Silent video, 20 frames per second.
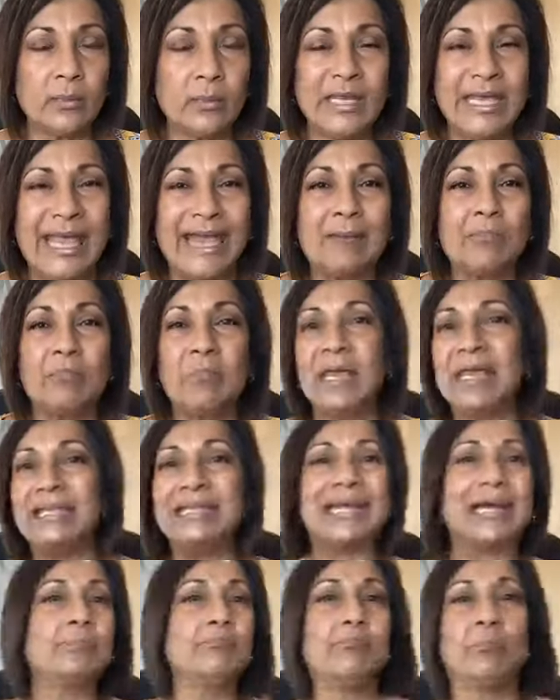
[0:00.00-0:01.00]
We can't make
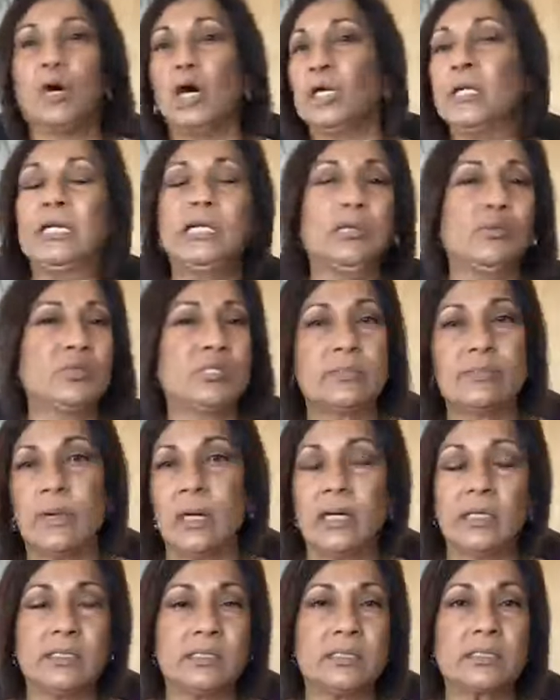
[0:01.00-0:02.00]
that bodily
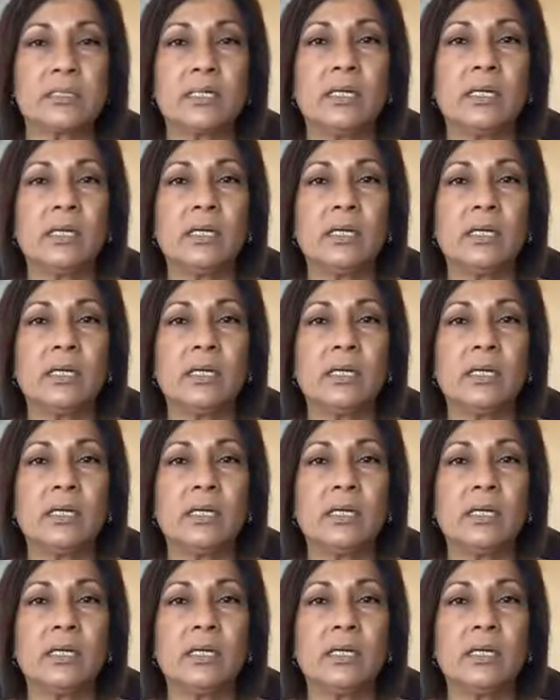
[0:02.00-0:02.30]
response